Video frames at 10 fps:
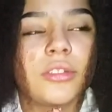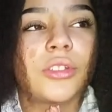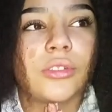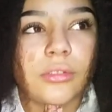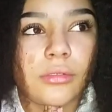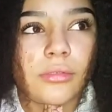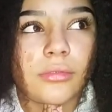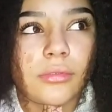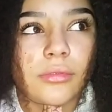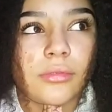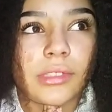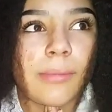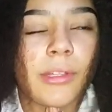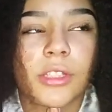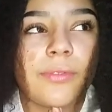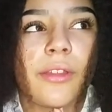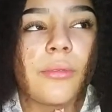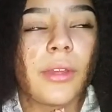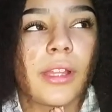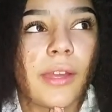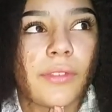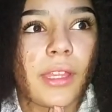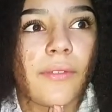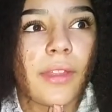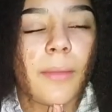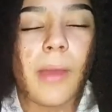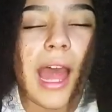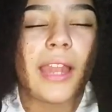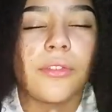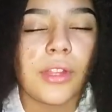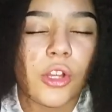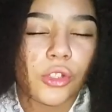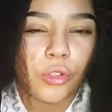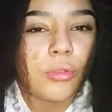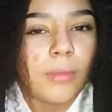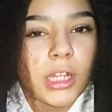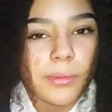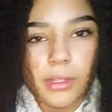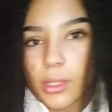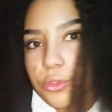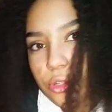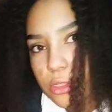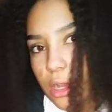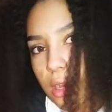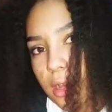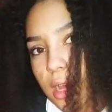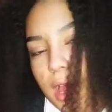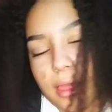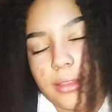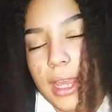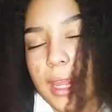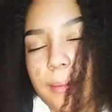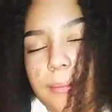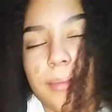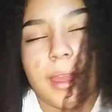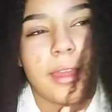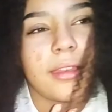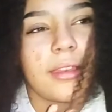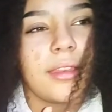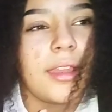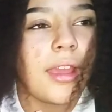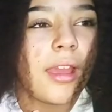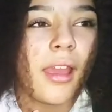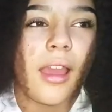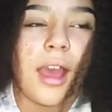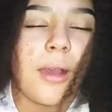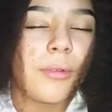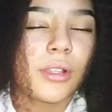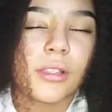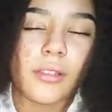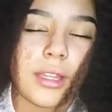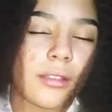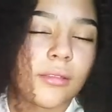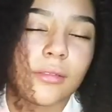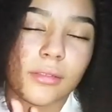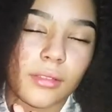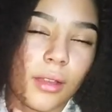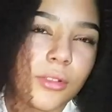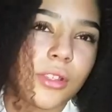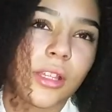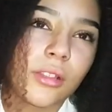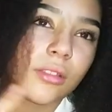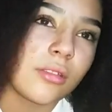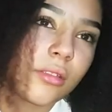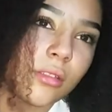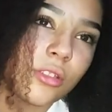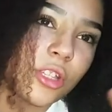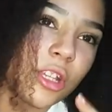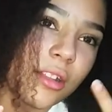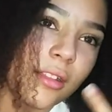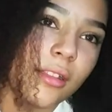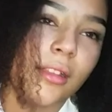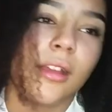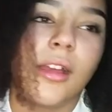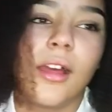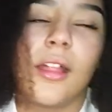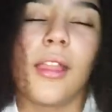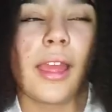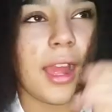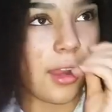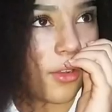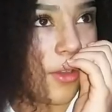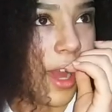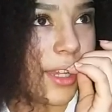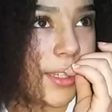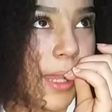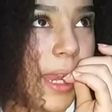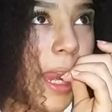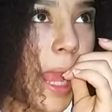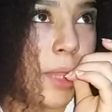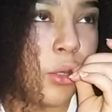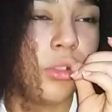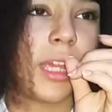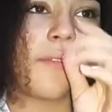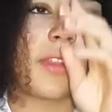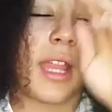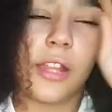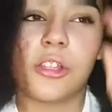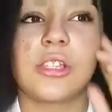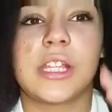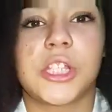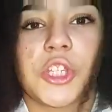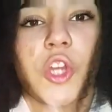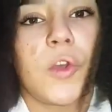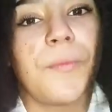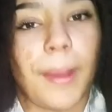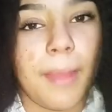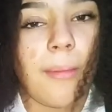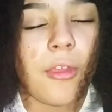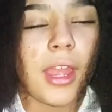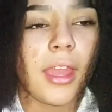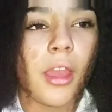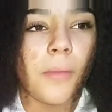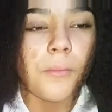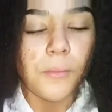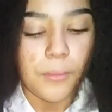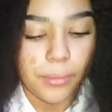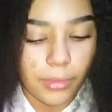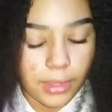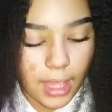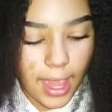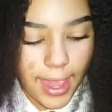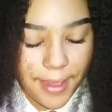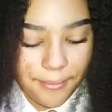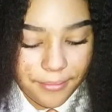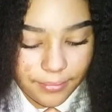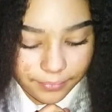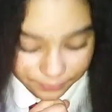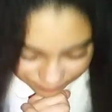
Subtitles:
so they must have found where he lived and everything. But I never really got told much because I was too young at the time, and I was like chill. Like I don't know. I didn't get told everything. This is just off my memory. Um,